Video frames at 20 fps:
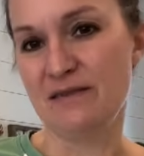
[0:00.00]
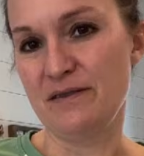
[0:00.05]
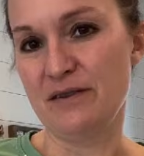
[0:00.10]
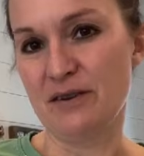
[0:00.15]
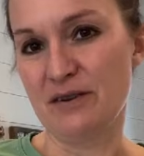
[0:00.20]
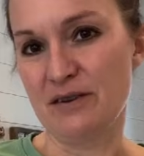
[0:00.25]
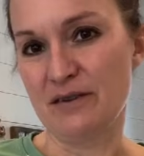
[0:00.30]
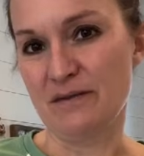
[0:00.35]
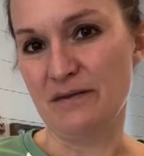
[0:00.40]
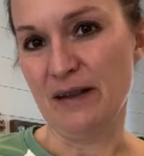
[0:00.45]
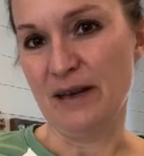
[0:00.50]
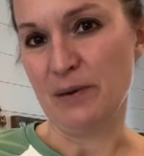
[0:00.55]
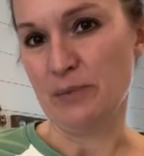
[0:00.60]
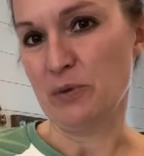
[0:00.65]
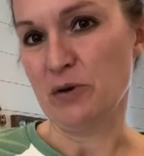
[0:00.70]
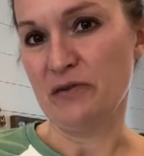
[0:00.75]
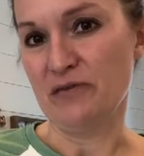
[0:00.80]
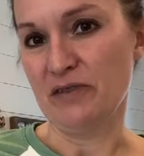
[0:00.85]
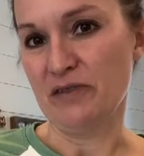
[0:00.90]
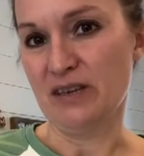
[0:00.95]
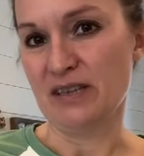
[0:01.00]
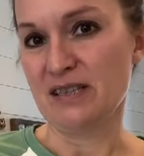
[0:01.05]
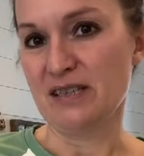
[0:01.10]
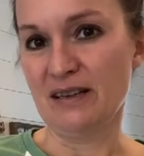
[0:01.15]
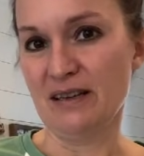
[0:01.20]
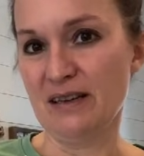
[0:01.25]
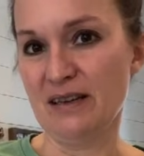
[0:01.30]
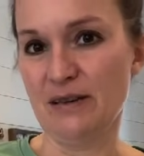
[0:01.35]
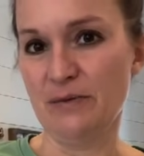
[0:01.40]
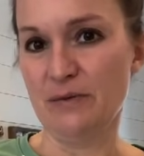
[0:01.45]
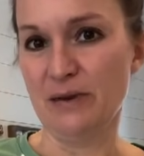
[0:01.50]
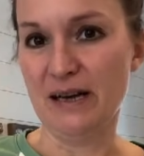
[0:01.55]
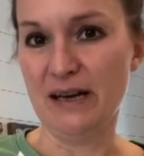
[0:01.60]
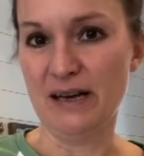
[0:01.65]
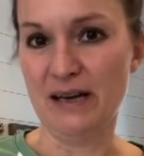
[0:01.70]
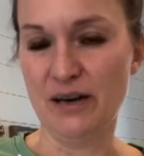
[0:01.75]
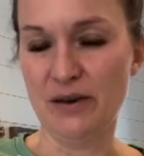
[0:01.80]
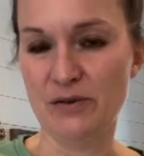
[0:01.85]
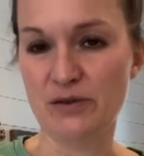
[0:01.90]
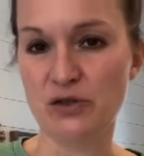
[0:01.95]
they're like perfectly right
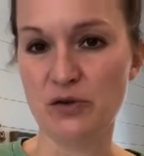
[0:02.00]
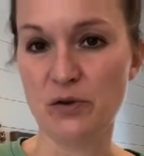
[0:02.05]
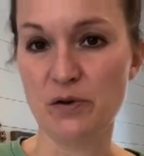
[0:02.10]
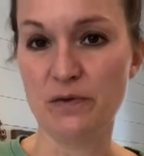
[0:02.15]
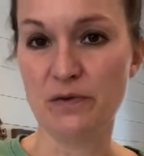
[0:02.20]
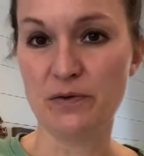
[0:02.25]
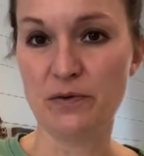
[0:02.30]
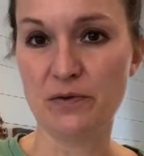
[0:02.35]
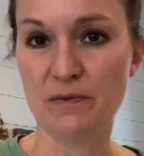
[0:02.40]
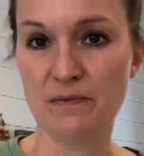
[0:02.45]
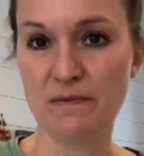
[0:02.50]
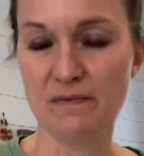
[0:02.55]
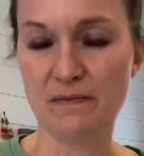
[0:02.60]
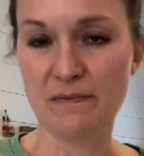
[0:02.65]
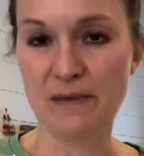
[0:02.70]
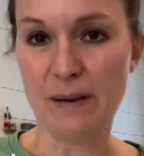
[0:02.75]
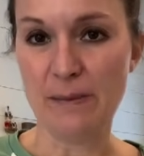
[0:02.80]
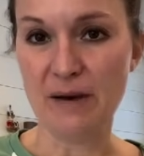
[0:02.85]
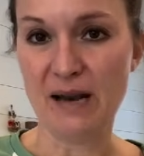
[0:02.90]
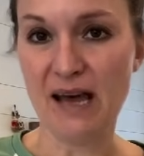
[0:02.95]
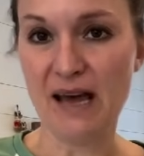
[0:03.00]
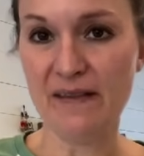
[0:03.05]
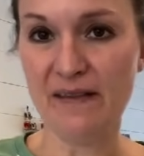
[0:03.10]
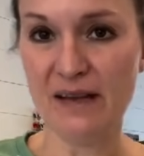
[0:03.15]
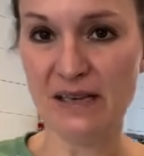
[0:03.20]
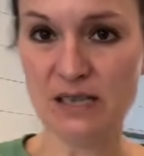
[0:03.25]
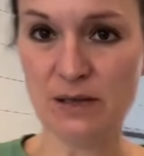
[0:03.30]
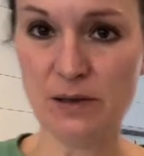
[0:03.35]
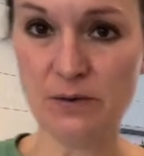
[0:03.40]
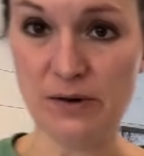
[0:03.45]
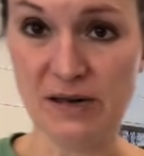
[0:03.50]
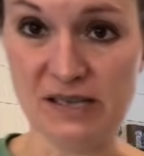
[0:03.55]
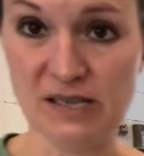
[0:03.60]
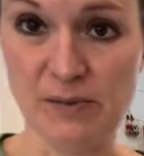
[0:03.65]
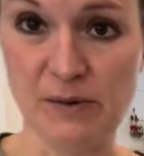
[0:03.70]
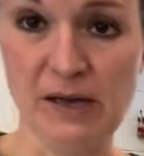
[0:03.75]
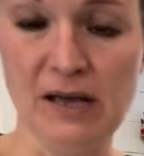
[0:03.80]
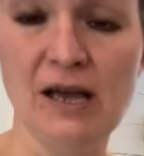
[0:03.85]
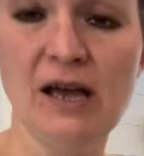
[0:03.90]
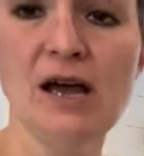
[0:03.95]
now. So I'm gonna add that to the
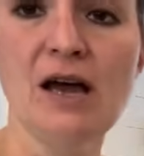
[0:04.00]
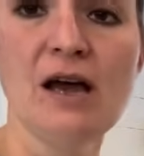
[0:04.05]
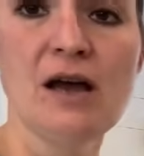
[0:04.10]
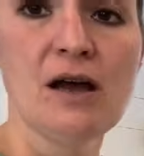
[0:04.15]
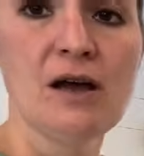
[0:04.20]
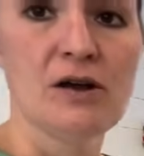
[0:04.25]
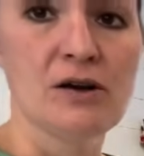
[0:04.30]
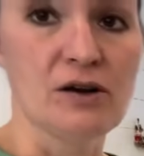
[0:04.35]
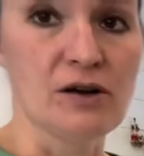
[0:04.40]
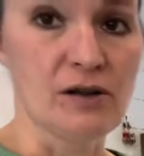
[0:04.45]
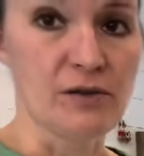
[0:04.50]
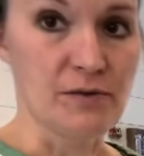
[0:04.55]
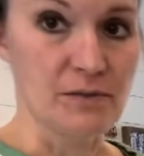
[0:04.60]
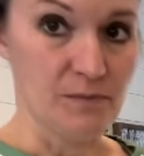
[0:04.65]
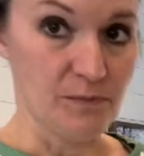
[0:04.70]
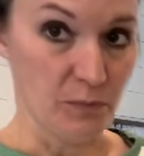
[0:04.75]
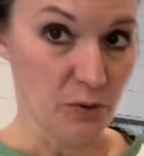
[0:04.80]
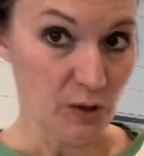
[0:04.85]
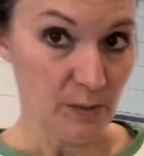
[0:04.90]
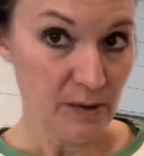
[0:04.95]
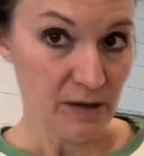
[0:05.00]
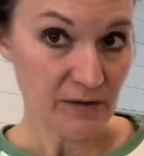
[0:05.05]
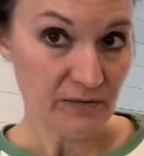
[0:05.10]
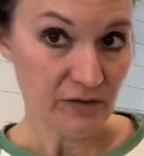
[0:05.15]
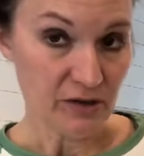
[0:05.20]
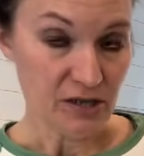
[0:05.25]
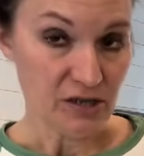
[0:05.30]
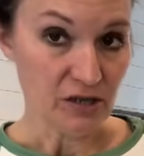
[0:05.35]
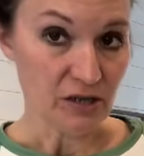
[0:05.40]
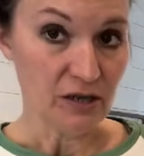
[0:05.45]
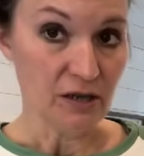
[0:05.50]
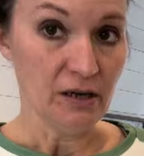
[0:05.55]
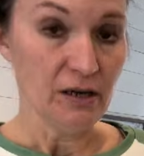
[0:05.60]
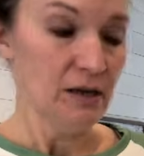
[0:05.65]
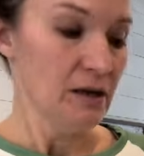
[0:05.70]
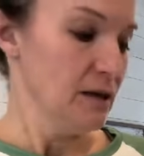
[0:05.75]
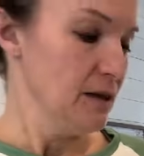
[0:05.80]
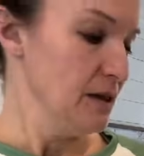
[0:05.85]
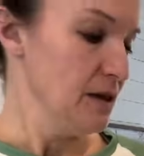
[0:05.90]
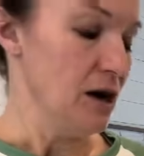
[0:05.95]
recipe. You're gonna put them in the freezer
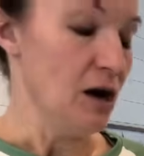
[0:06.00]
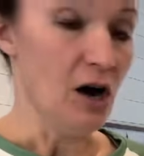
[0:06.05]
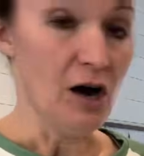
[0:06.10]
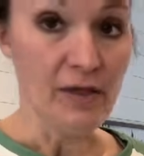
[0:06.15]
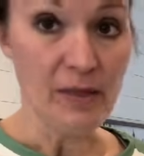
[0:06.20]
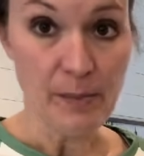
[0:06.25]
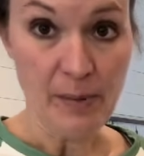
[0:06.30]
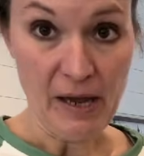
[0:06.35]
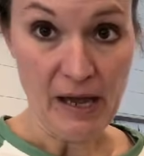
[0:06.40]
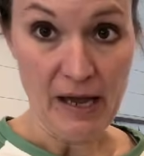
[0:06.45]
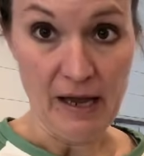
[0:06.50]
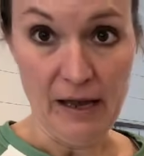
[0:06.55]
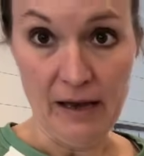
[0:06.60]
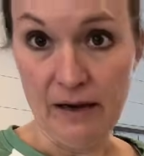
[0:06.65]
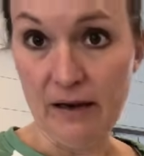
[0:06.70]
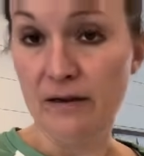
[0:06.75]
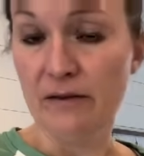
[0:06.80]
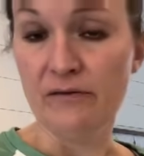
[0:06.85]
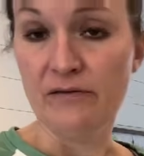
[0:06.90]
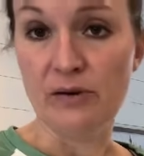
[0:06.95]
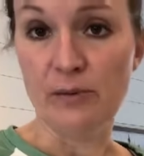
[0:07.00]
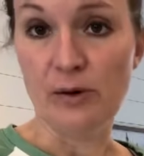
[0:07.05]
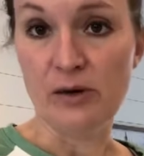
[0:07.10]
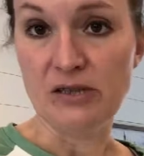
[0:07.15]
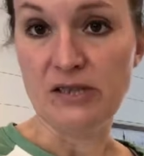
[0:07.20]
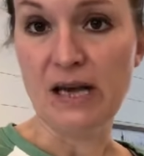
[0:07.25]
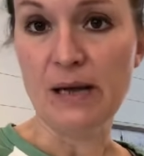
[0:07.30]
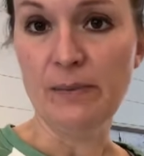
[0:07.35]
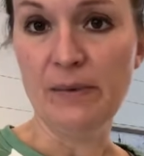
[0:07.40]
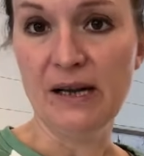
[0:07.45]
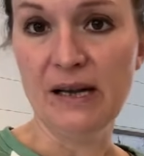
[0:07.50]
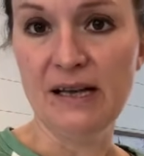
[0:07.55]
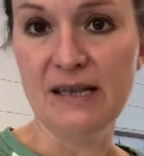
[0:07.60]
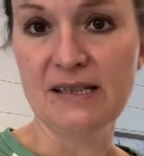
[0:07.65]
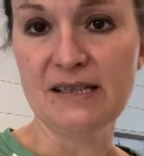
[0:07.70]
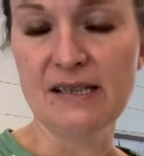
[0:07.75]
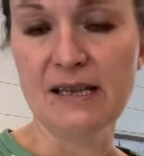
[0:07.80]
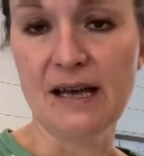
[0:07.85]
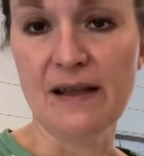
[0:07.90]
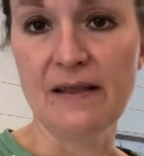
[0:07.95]
on the pan for about 10
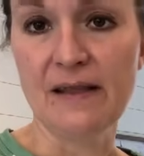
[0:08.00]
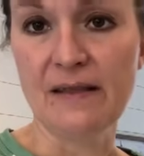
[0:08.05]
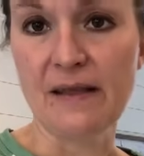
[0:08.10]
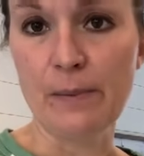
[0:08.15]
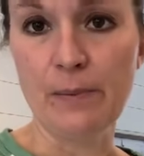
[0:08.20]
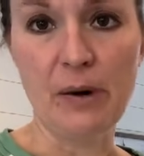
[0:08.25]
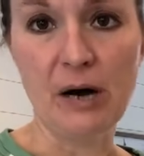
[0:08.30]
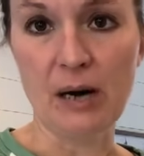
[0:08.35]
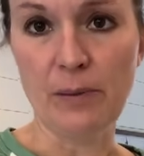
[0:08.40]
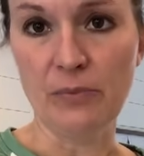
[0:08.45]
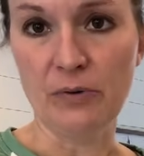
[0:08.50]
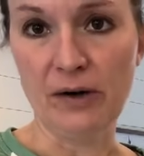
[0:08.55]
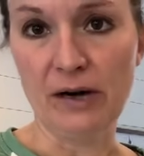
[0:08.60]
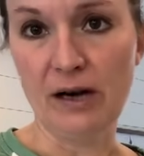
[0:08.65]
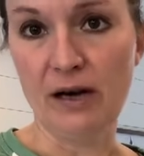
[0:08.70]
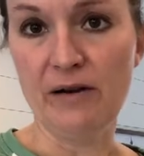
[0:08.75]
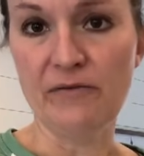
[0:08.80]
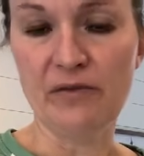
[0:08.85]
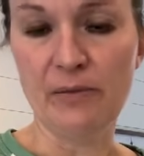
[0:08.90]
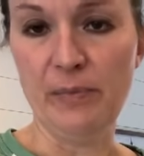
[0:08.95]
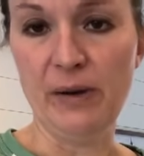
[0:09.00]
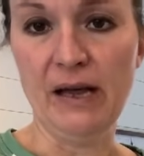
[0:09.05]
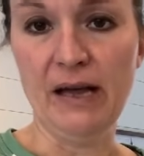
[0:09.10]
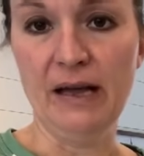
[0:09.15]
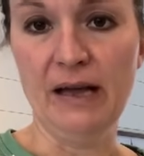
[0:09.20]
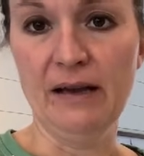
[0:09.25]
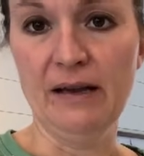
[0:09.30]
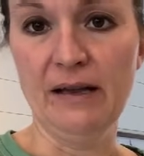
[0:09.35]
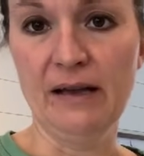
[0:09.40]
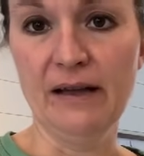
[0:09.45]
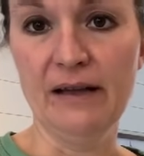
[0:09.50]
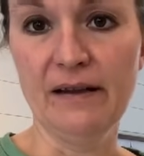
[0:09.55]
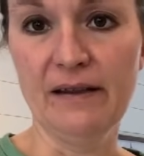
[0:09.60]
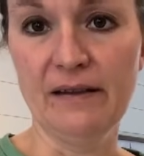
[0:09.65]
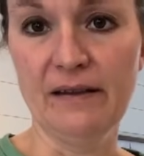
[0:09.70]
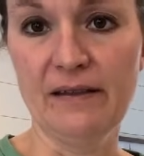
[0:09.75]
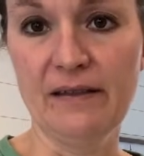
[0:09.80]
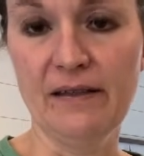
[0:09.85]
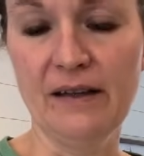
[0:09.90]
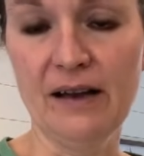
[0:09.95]
minutes, and then they pop right off the pan, and
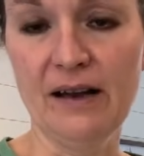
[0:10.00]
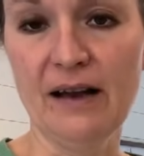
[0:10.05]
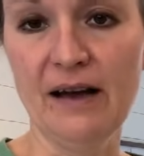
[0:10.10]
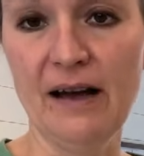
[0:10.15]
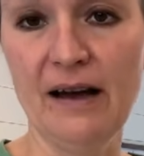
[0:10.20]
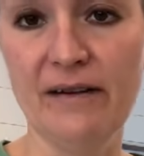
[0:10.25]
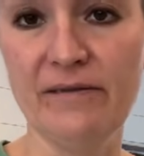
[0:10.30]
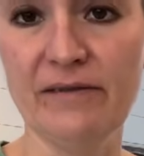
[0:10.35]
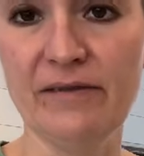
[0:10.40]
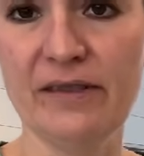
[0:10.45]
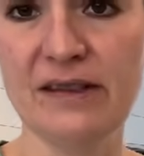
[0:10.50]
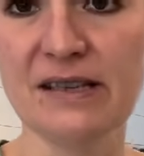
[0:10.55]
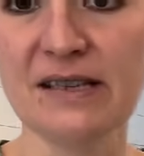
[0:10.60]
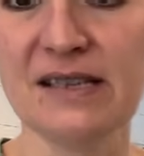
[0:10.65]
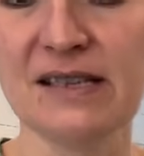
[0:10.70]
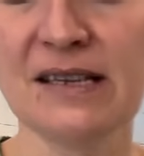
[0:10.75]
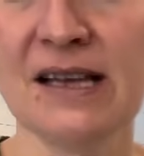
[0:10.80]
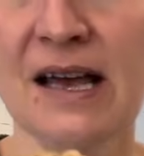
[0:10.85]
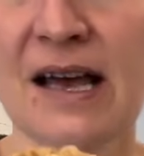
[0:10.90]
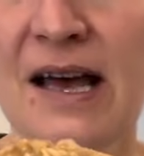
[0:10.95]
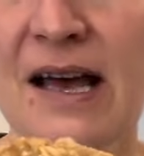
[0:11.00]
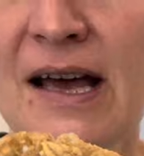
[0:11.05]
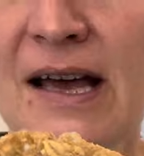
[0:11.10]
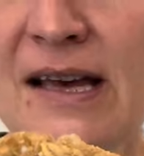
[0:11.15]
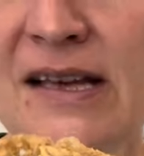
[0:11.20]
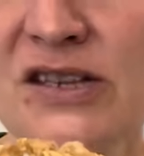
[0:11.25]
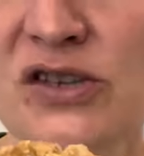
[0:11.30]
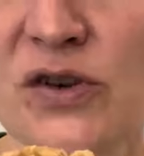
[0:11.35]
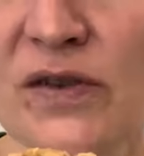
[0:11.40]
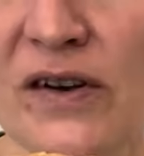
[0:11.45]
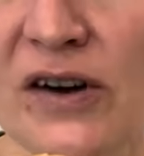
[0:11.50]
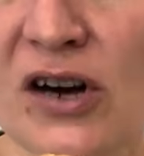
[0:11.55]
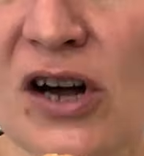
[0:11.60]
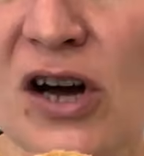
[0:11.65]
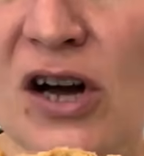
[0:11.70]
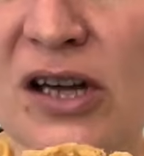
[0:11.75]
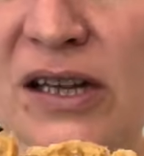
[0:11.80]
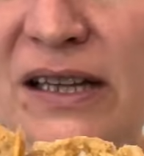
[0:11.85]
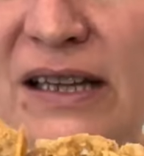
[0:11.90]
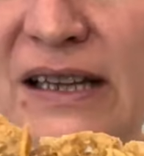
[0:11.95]
they have this, so they're
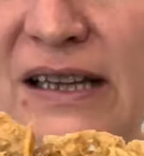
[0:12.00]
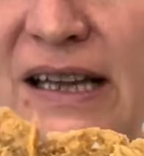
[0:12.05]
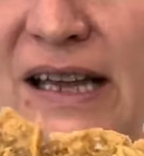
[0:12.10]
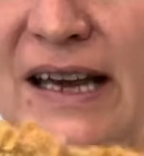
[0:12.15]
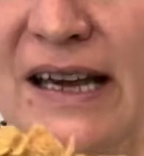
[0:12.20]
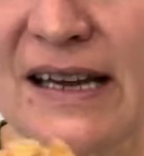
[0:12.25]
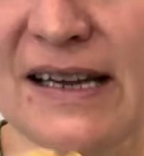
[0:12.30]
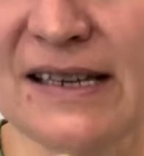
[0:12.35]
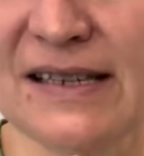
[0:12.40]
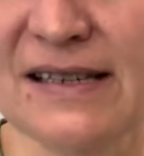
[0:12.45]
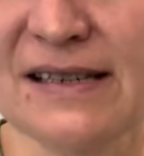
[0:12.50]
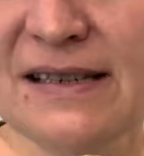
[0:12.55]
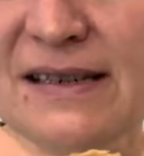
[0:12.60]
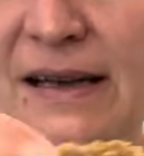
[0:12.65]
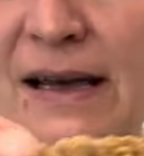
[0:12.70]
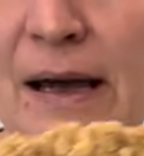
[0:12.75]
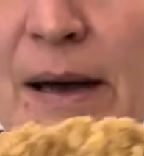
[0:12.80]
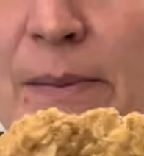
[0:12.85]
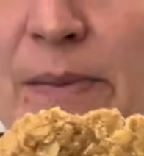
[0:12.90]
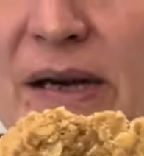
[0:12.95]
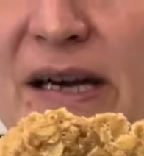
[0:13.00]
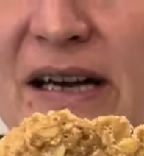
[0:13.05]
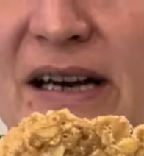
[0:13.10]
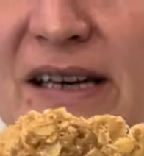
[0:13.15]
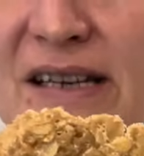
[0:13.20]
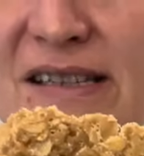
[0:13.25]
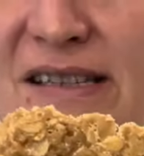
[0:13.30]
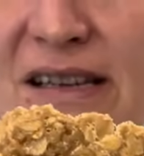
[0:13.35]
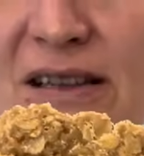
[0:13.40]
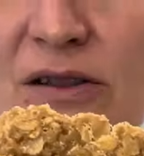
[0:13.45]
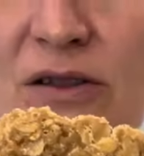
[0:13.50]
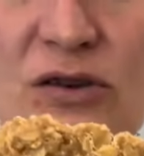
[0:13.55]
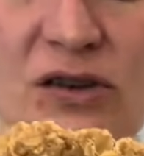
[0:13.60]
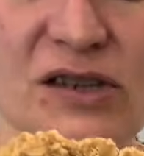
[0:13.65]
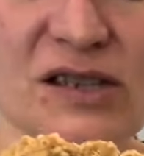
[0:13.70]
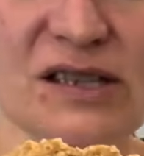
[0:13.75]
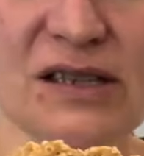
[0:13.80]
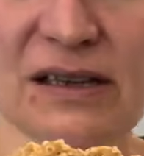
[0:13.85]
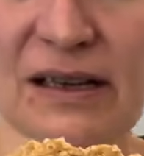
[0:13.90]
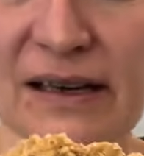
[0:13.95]
called lace because it
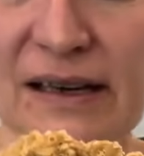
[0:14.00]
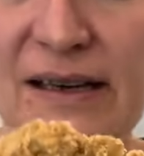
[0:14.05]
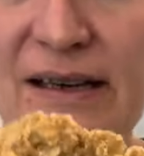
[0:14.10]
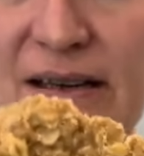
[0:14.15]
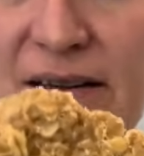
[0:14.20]
looks like